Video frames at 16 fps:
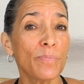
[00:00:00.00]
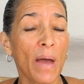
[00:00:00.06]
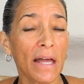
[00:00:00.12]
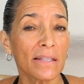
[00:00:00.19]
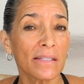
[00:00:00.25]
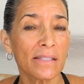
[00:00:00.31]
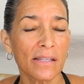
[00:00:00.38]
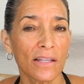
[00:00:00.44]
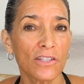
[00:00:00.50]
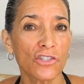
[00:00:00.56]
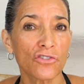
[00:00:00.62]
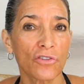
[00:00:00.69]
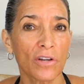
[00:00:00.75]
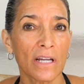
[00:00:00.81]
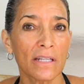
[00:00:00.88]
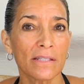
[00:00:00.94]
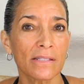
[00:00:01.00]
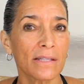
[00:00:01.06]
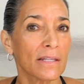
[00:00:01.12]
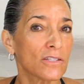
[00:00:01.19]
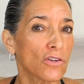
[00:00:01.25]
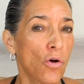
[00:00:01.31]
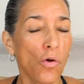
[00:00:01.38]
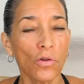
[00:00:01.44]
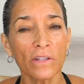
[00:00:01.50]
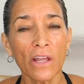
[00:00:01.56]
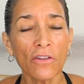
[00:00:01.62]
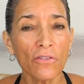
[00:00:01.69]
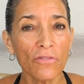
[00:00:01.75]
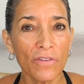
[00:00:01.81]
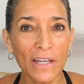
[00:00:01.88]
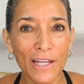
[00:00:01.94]
bad sunscreens, that's a whole
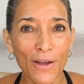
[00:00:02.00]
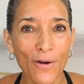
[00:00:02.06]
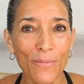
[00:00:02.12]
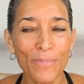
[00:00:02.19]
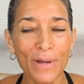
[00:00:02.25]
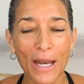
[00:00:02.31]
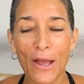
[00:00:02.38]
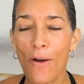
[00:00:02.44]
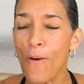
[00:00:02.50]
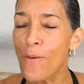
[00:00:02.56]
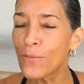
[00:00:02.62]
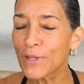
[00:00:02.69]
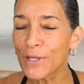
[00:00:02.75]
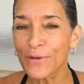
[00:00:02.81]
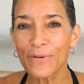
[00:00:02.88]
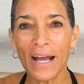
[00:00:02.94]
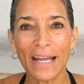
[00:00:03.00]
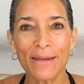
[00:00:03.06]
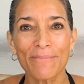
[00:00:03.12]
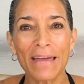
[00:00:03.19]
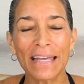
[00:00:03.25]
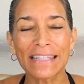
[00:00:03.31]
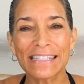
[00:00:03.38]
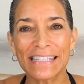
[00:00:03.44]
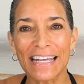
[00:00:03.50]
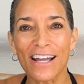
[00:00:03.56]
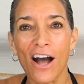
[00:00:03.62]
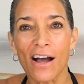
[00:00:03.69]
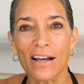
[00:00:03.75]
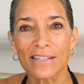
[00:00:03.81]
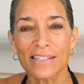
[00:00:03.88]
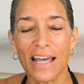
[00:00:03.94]
nother video, but I only recommend zinc
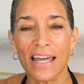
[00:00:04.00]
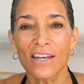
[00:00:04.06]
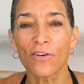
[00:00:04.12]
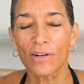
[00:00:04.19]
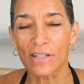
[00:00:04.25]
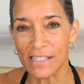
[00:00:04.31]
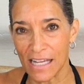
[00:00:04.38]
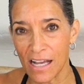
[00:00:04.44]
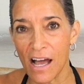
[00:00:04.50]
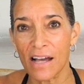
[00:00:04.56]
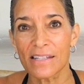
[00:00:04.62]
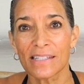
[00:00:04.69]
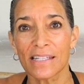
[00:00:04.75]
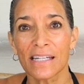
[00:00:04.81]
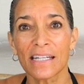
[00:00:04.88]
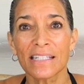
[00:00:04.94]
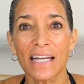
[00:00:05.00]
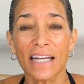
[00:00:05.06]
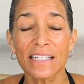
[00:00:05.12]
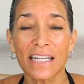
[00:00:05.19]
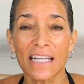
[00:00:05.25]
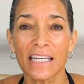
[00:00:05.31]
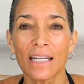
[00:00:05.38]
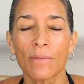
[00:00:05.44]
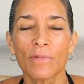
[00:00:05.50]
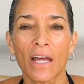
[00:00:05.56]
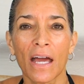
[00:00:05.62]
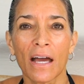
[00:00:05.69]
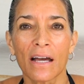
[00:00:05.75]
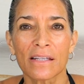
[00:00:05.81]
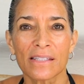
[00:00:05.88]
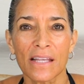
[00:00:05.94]
oxide or zinc oxide and titanium
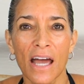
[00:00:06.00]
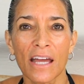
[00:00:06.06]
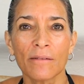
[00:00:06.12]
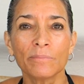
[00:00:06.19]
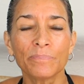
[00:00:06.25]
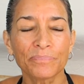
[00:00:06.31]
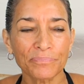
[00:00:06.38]
dioxide.